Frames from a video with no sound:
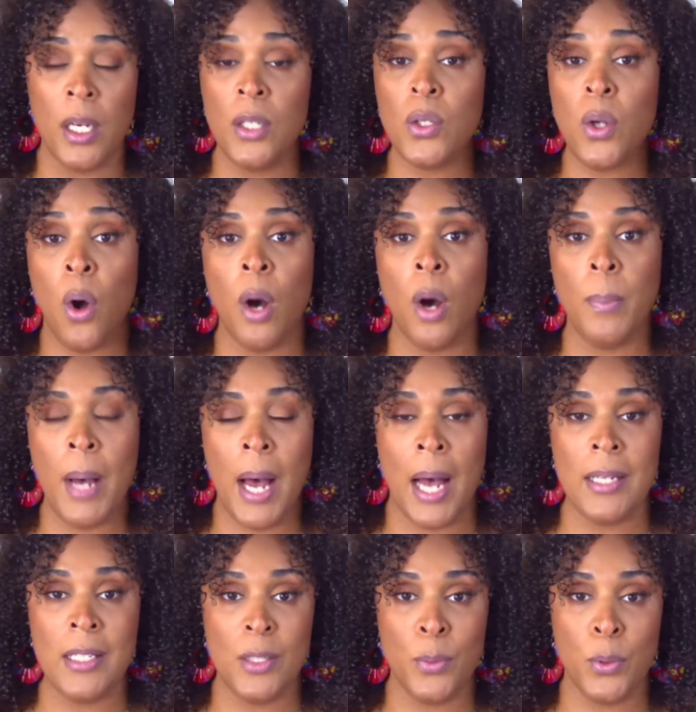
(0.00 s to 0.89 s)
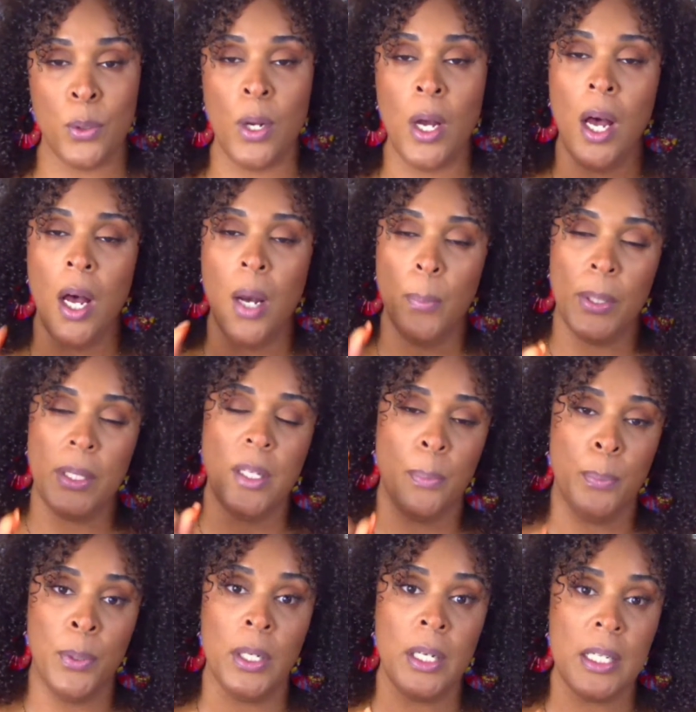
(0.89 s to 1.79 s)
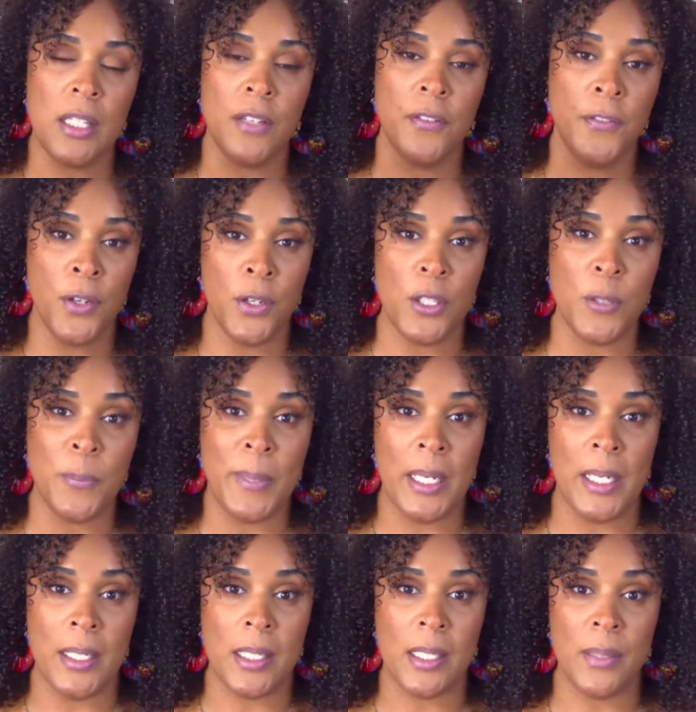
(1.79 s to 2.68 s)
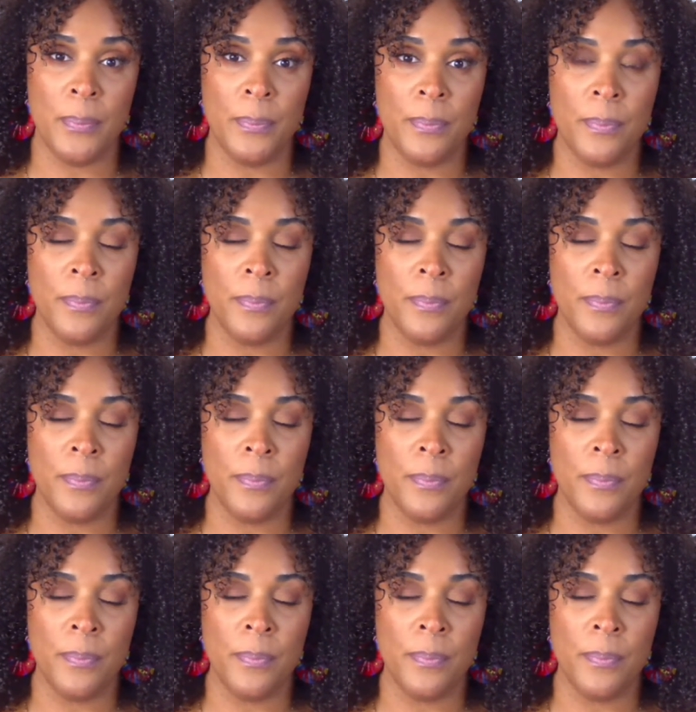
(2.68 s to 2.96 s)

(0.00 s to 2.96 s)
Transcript: it's all possible. But the book is the first piece.